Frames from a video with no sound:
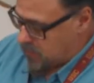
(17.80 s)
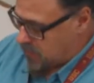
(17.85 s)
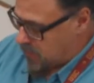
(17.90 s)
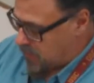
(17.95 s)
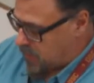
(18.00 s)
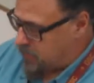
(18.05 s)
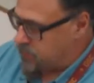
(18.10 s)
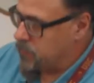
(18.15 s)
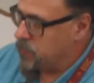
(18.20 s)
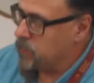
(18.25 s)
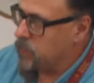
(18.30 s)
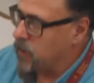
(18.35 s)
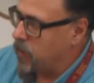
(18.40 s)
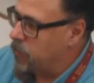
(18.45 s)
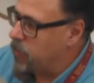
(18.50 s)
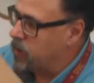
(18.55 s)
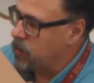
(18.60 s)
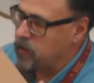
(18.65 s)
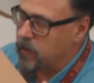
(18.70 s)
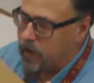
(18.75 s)
I
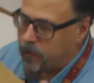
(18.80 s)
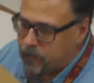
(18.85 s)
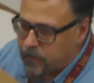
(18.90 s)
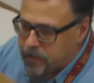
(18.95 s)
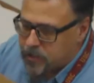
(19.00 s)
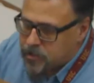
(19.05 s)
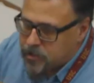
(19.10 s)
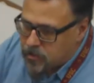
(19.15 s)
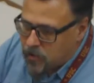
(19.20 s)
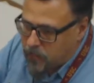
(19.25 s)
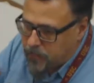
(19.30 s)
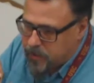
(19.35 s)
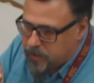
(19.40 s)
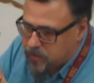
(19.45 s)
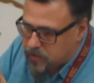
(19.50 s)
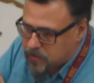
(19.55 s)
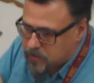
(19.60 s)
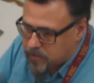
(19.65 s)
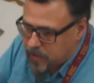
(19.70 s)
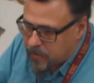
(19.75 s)
want everybody to show me
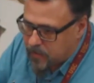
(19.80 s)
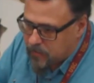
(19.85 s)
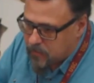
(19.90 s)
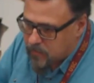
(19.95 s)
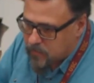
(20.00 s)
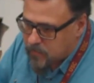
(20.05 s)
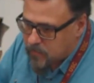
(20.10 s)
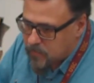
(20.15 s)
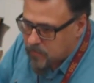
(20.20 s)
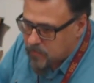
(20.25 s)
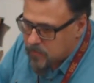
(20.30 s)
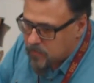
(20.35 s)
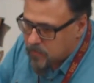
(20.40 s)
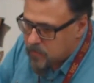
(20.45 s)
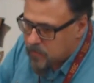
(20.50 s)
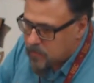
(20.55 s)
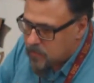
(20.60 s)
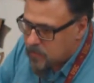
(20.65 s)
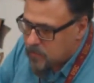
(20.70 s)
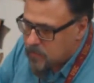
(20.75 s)
yours now.
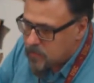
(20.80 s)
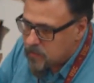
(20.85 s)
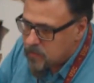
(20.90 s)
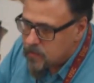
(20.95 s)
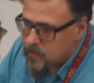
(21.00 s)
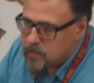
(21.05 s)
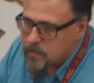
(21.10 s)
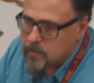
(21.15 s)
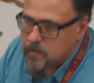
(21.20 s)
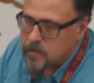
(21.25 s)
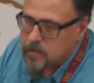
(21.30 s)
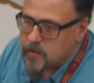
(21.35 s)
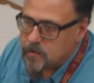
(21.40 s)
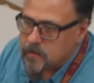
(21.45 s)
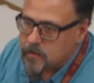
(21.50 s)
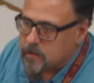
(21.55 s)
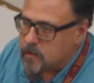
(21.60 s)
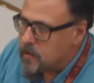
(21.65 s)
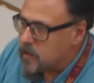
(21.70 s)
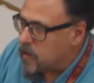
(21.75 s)
All
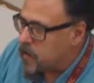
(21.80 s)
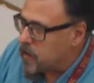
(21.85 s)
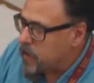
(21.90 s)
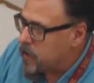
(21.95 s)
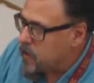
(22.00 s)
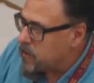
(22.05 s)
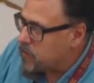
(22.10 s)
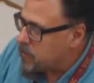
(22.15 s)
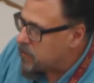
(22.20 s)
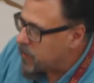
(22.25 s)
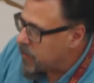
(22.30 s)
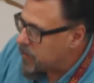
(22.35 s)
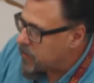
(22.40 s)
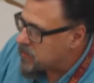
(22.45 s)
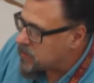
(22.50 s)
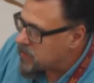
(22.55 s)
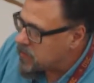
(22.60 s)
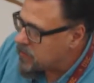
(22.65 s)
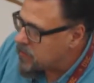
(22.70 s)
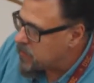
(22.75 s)
right. Okay.
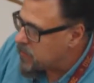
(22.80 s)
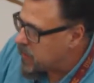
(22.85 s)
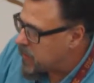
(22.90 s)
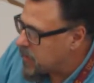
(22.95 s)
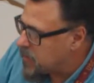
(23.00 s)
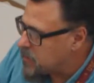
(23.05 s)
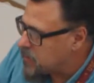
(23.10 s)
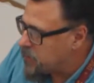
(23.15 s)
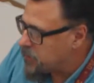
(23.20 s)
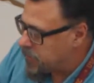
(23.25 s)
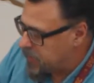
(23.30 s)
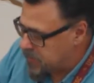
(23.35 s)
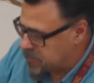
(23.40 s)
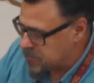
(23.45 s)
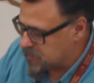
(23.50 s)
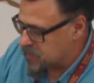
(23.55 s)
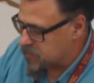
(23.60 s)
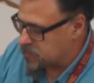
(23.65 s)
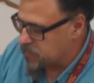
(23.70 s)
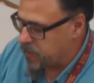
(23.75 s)
So we got some
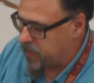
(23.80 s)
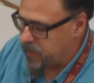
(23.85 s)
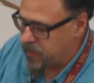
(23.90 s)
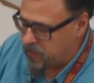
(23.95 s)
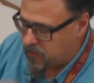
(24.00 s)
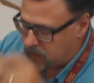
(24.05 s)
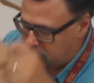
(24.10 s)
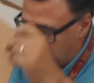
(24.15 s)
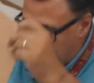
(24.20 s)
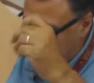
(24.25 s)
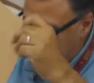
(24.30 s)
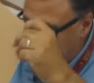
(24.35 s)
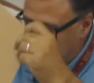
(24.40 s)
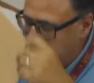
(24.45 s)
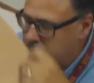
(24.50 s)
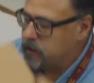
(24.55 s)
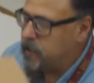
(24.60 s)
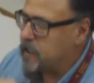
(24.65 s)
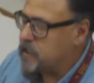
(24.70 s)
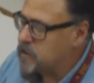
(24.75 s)
pieces, right? Did
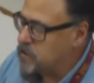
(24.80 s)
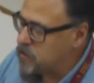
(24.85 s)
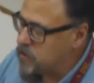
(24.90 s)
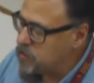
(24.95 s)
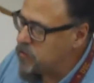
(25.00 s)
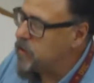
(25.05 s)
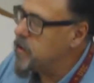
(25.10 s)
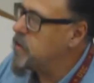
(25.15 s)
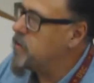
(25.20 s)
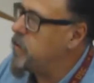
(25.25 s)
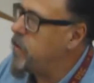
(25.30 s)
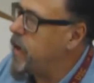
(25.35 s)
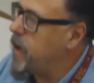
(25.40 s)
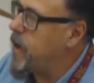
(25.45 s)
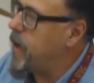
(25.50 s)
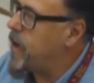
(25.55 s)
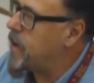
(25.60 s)
you guys do it the way I